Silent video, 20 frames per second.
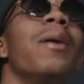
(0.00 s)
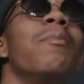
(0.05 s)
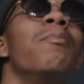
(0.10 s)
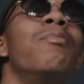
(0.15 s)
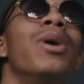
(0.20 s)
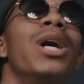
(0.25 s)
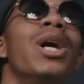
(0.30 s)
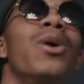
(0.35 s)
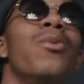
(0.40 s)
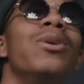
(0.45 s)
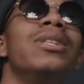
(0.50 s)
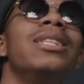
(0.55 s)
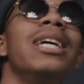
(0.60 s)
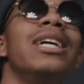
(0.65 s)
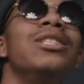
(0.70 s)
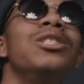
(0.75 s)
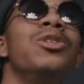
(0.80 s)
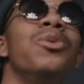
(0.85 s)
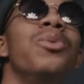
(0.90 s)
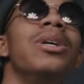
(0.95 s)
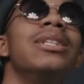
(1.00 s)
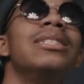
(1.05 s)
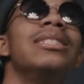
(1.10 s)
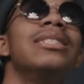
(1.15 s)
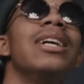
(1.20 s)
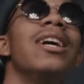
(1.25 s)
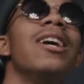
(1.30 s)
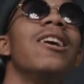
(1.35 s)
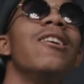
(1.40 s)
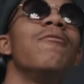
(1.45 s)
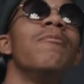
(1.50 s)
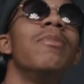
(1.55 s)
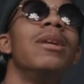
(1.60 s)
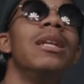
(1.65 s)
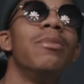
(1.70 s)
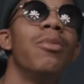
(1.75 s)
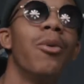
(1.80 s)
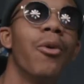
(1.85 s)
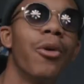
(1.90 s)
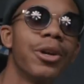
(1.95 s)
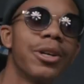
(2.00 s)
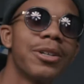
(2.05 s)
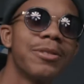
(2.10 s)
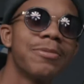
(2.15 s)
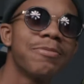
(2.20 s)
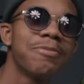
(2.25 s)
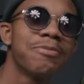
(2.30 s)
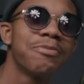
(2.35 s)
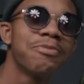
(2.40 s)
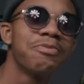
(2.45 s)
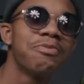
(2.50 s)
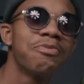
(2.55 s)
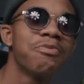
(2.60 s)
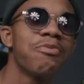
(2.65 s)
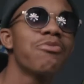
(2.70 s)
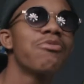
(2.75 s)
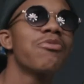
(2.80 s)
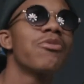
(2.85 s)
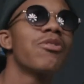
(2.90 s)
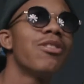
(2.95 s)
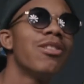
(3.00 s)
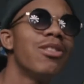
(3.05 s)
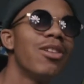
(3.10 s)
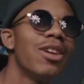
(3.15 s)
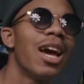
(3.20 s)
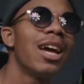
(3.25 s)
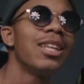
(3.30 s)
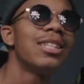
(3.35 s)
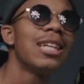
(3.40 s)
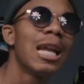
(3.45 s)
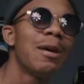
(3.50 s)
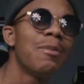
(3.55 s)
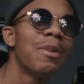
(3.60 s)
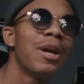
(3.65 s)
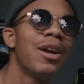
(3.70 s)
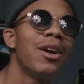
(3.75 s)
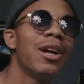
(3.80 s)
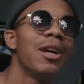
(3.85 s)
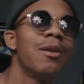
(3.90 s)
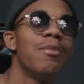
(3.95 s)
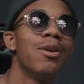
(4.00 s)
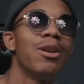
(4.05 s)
but with a twist of Billy Porter. So yeah, Tyler Perry,